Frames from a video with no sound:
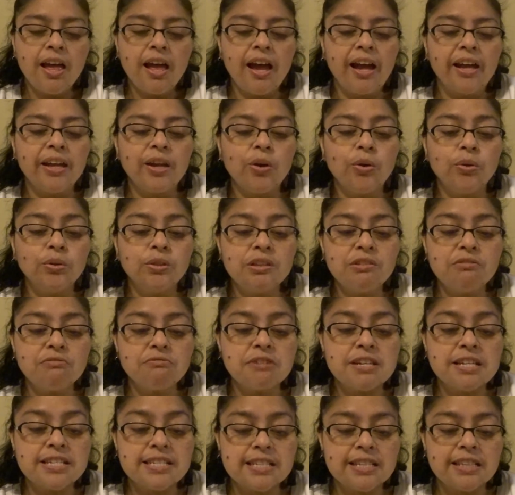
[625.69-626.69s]
I only
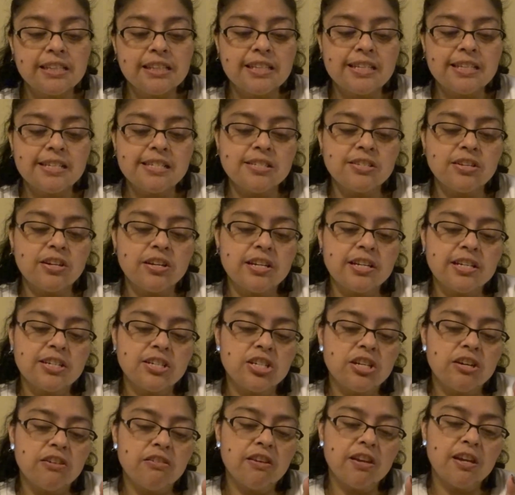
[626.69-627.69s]
recently started
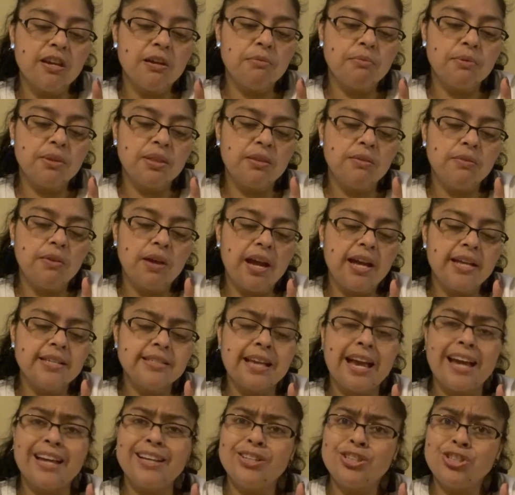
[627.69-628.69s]
sharing it with you
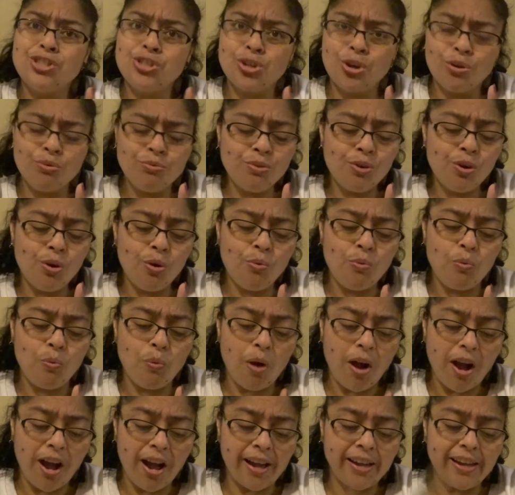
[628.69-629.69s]
guys. I don't know
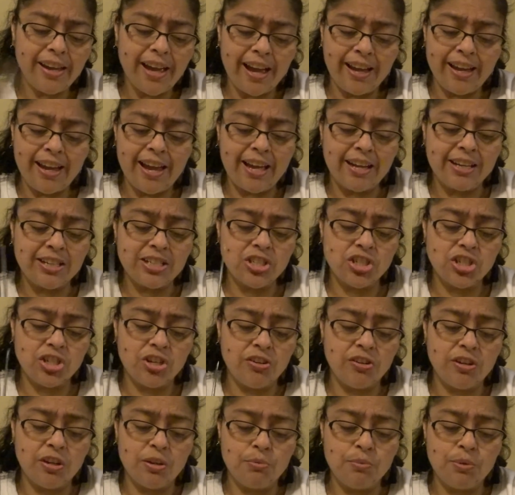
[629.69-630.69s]
why I hadn't
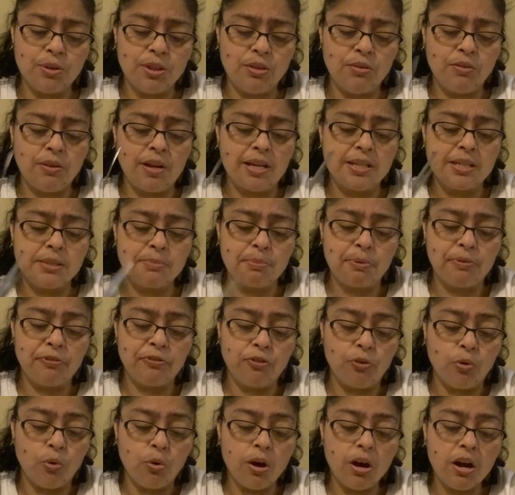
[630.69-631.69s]
shared it with you guys
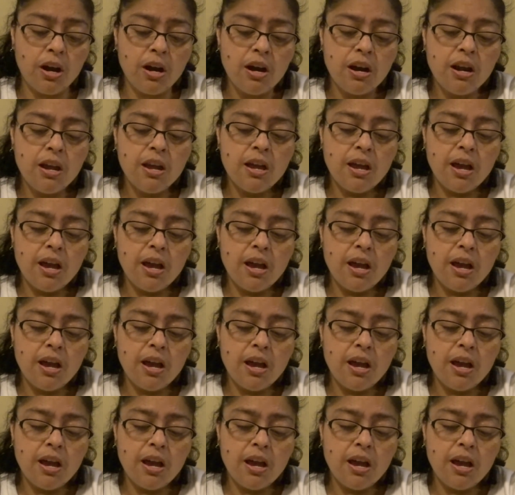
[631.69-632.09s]
before,